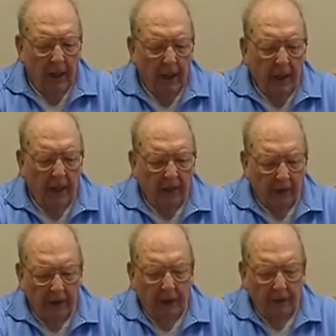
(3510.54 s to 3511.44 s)
and
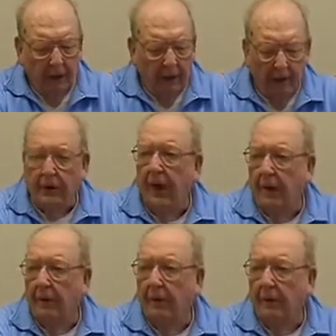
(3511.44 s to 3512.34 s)
so they sent us
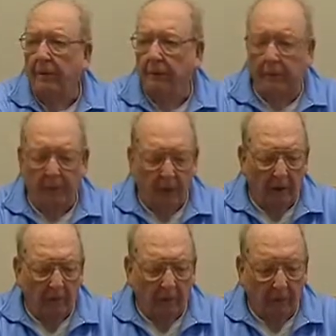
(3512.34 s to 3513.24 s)
down to, to
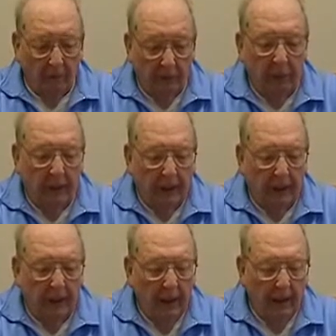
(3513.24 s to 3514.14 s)
pull them loose, which we
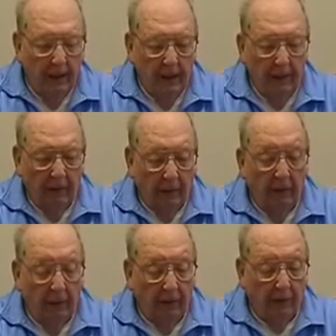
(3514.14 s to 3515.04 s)
did. We
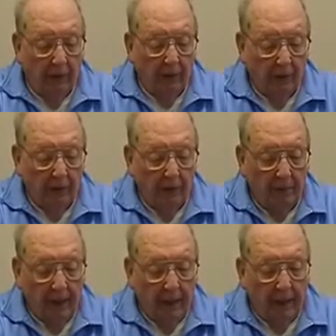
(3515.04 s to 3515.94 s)
could we could tow just
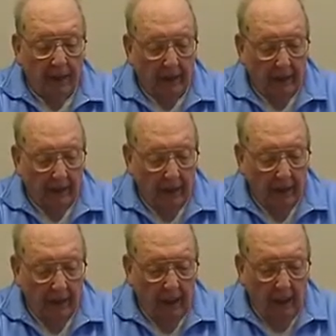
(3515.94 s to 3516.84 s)
about anything,
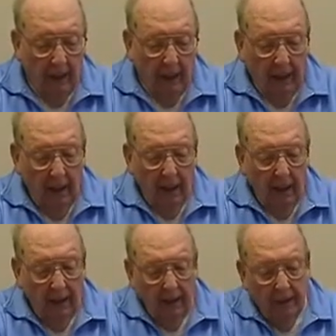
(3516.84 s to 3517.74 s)

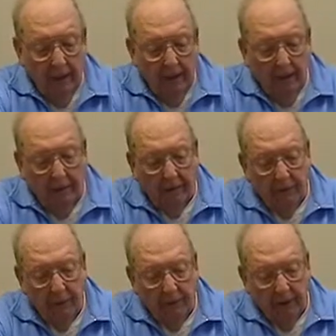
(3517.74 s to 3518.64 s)
and uh,
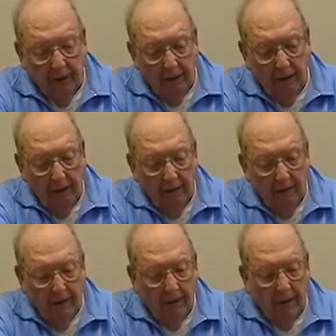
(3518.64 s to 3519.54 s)
some of them
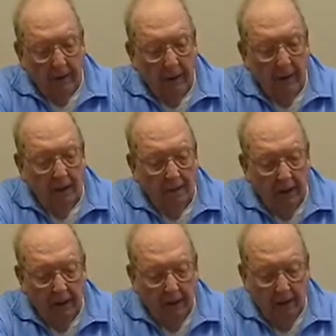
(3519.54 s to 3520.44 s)
I can't
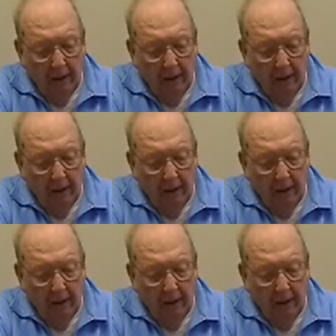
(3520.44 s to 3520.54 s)
find.